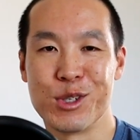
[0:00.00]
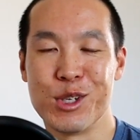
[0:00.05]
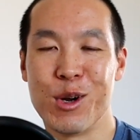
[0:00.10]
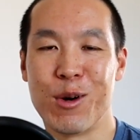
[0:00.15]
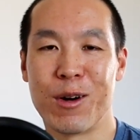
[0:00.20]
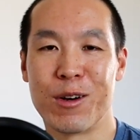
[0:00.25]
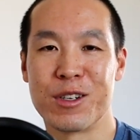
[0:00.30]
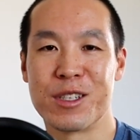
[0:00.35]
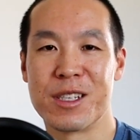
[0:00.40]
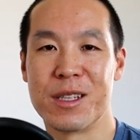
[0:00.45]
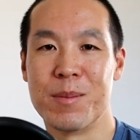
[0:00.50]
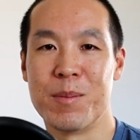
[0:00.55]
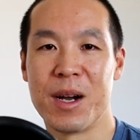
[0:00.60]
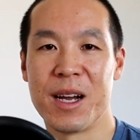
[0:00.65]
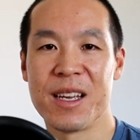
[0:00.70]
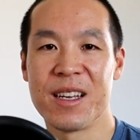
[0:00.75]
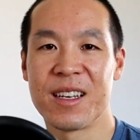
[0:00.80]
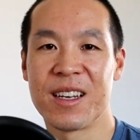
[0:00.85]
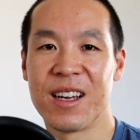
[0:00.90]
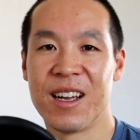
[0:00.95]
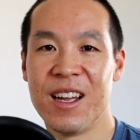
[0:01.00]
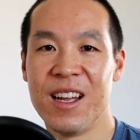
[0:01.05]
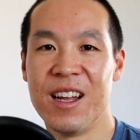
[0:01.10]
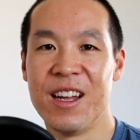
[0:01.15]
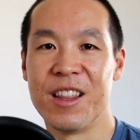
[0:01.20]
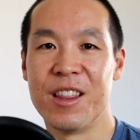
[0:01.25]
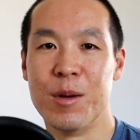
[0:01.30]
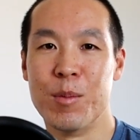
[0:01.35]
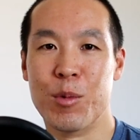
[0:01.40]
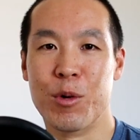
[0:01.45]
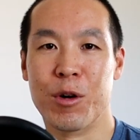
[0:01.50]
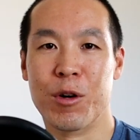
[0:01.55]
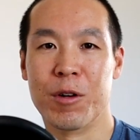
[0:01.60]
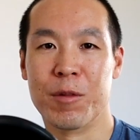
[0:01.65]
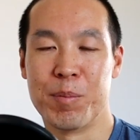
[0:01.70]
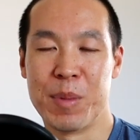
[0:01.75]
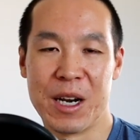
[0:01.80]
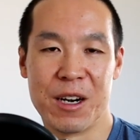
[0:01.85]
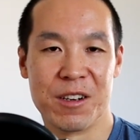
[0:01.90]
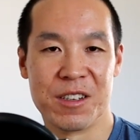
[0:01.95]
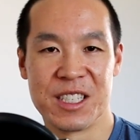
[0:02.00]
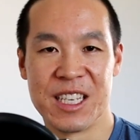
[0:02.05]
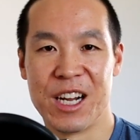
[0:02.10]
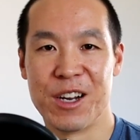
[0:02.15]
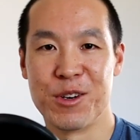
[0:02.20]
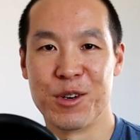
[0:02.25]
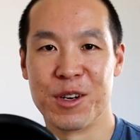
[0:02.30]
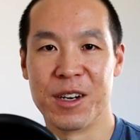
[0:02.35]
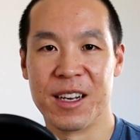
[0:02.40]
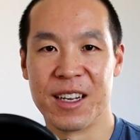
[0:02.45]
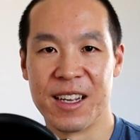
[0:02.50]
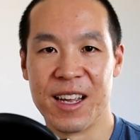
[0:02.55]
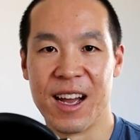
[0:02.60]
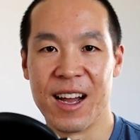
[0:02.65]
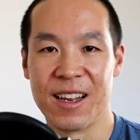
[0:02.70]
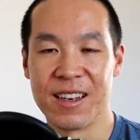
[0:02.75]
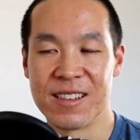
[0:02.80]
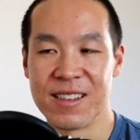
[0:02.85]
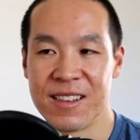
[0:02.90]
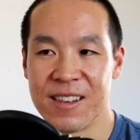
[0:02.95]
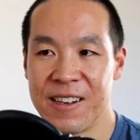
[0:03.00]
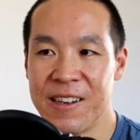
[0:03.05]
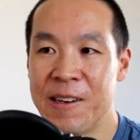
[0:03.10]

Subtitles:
you are to the mic, the more better sound you're going to get.